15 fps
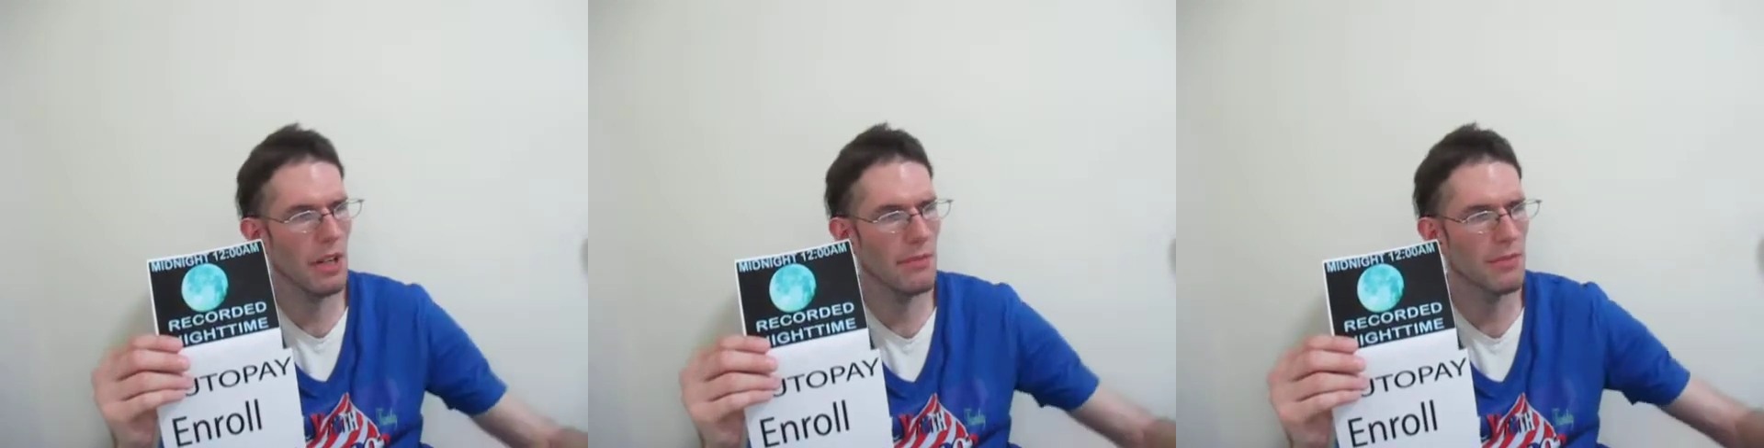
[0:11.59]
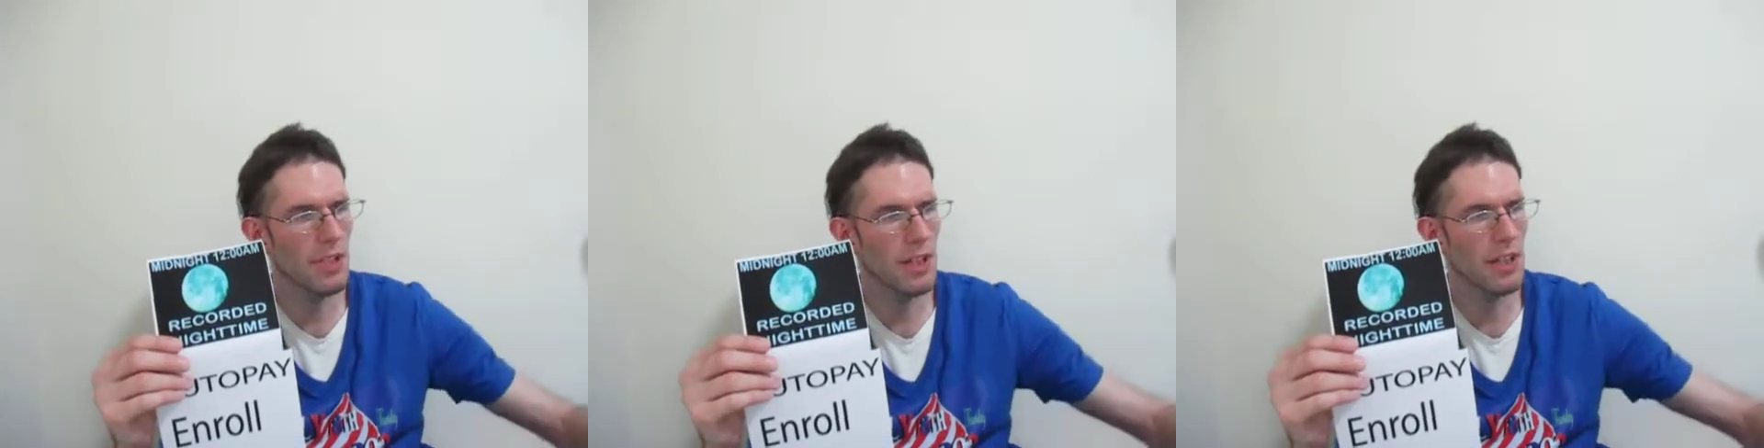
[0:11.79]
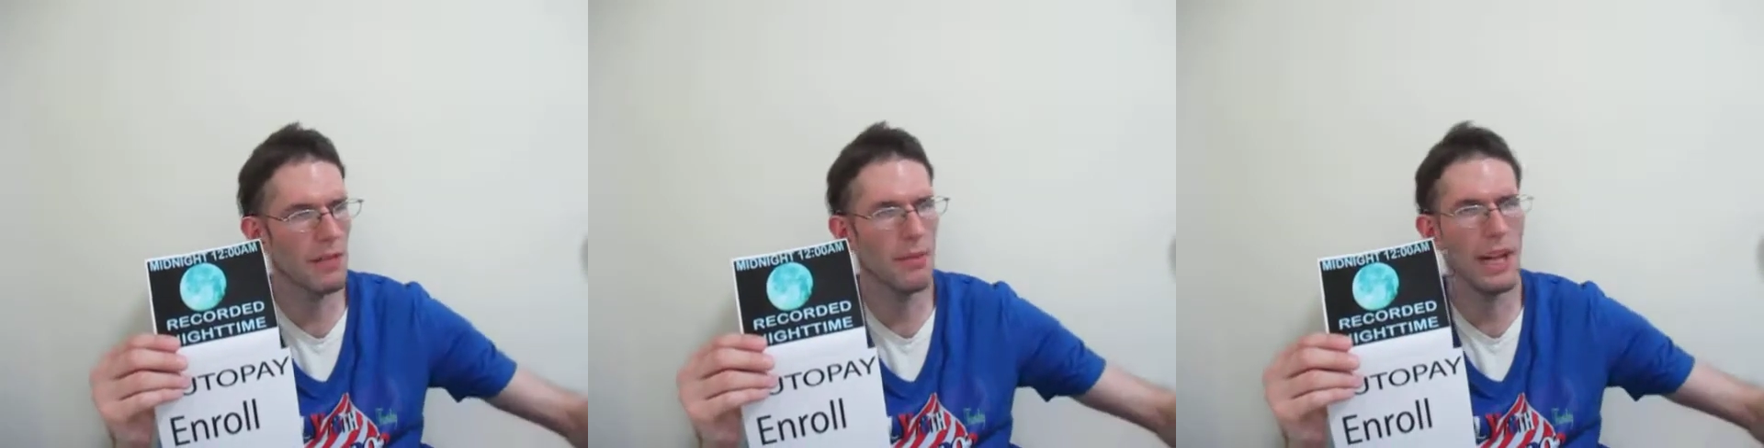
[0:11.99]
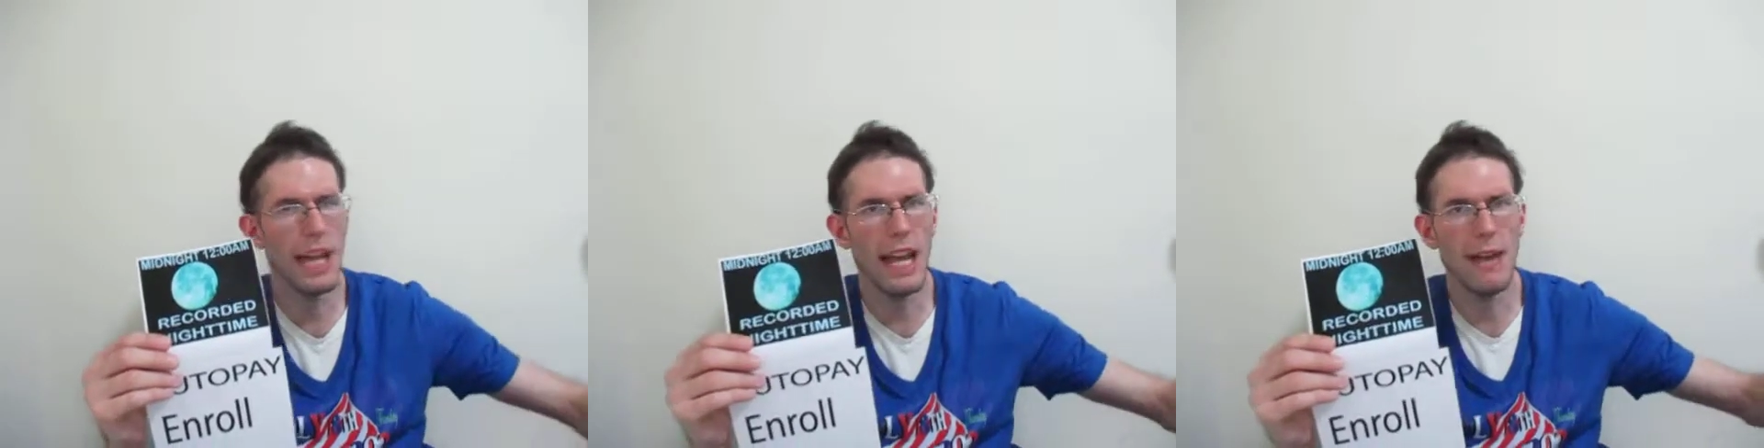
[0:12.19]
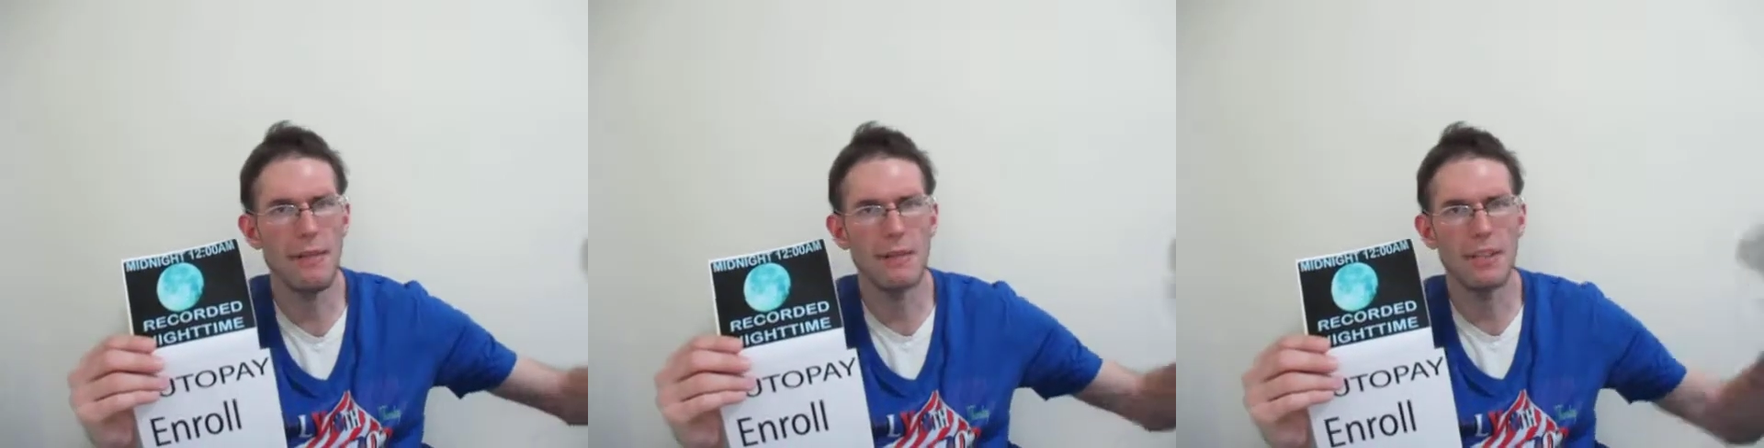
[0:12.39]
I've talked about
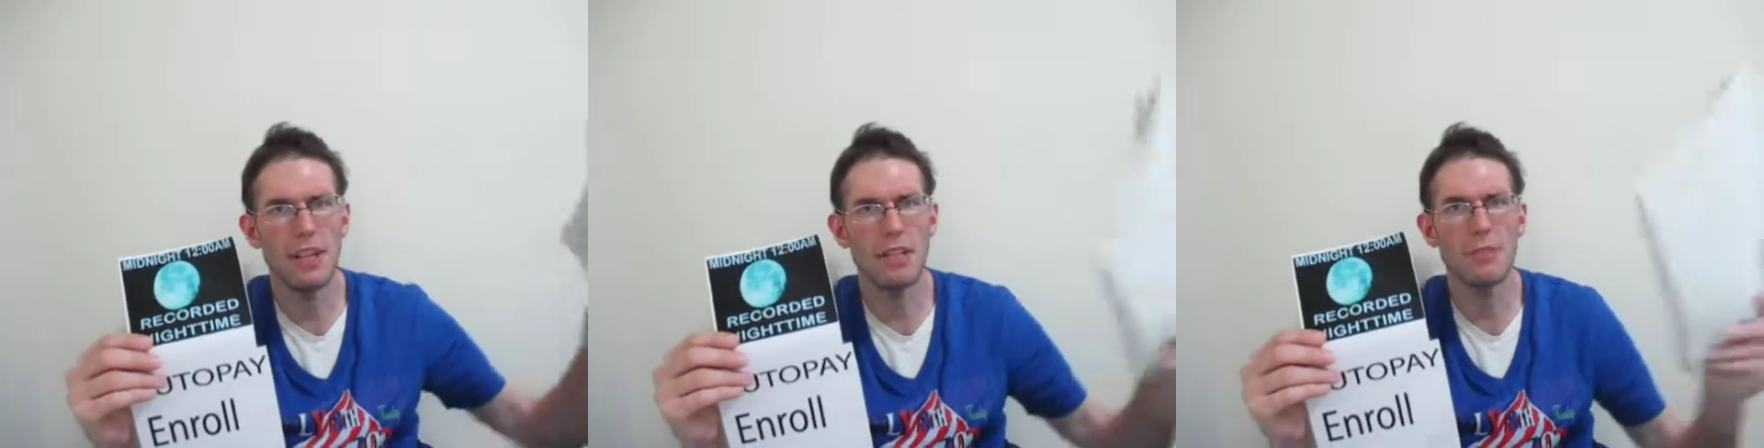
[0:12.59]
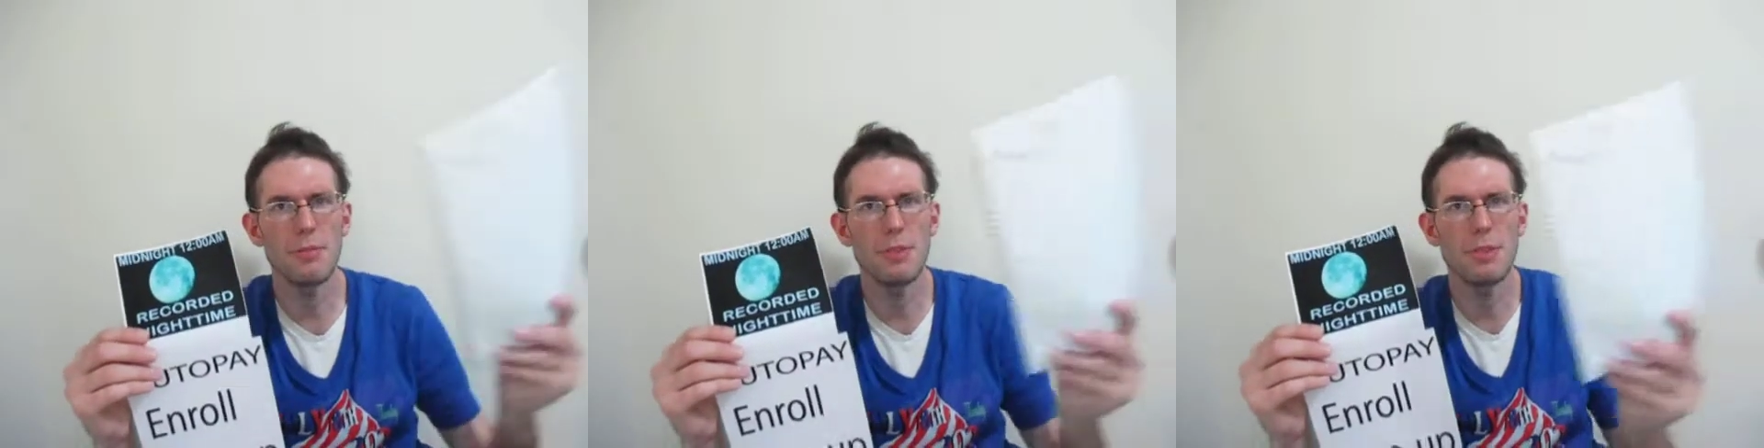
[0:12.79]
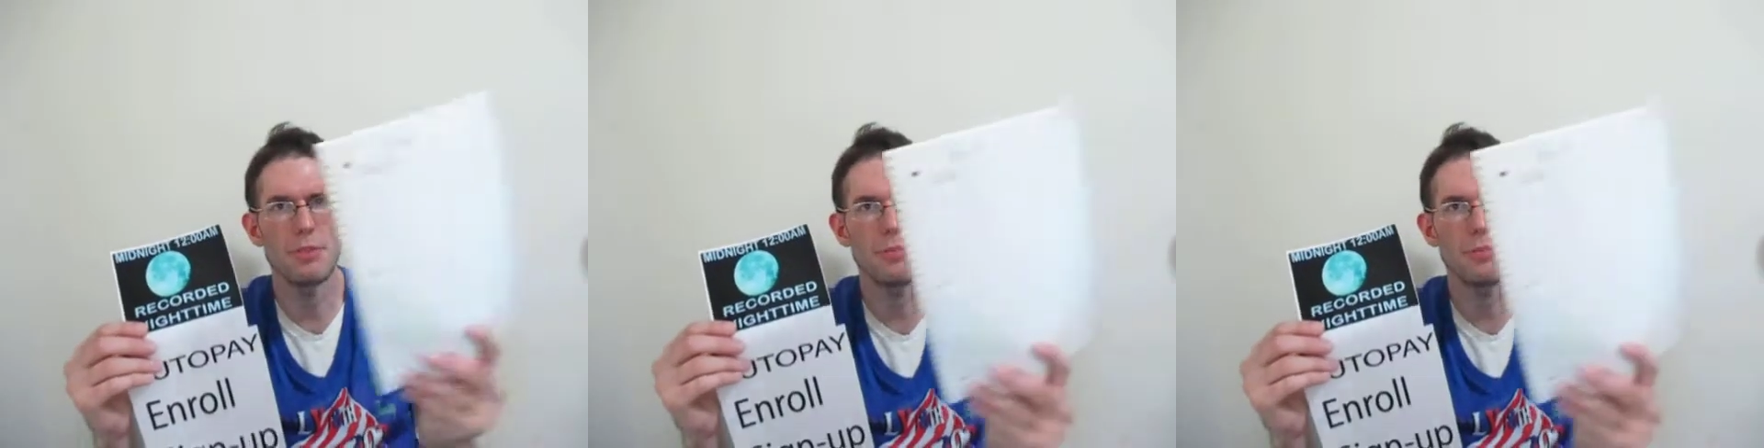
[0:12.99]
advertisements, a